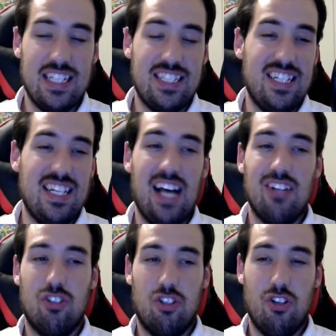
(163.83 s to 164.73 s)
It did
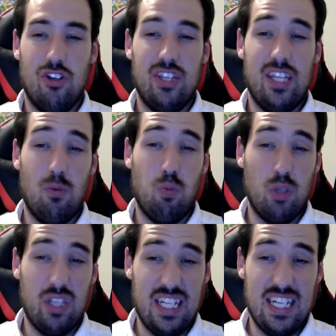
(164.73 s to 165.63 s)
not look good. They
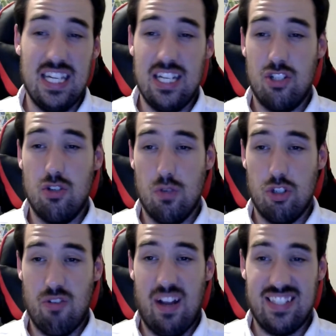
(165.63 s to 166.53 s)
really need to
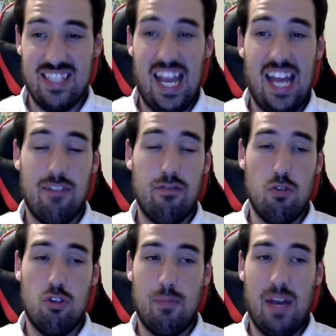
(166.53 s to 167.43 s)
address that in
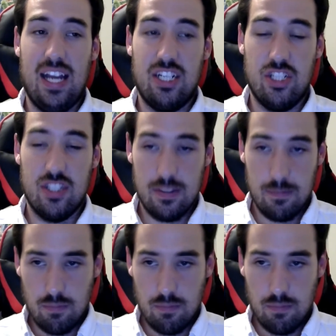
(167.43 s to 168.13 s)
future patches.